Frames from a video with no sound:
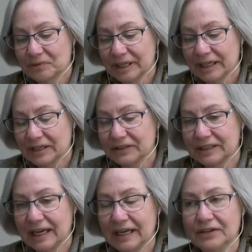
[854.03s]
pretty
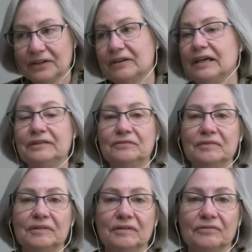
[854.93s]
good, and
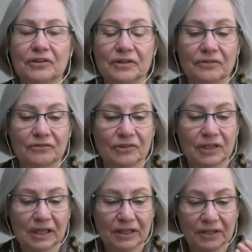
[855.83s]
for
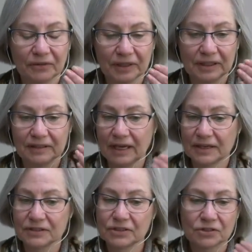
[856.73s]
a
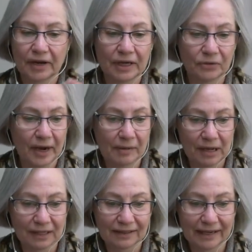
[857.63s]
nice straight
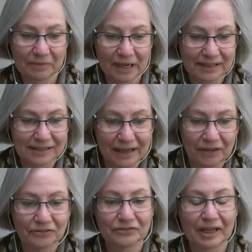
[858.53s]
grandma like
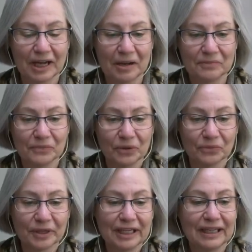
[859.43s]
myself,
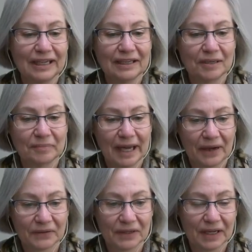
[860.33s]
reading
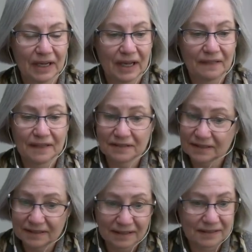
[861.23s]
about
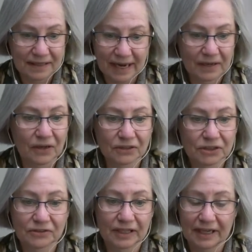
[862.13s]
this gay
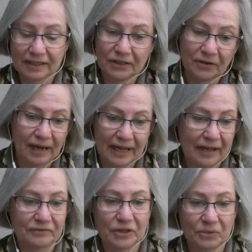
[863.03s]
culture that I
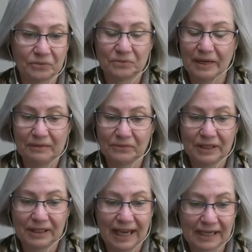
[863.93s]
have no
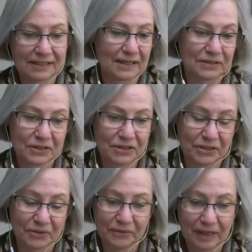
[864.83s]
real access
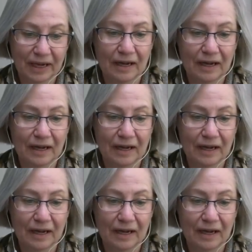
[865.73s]
to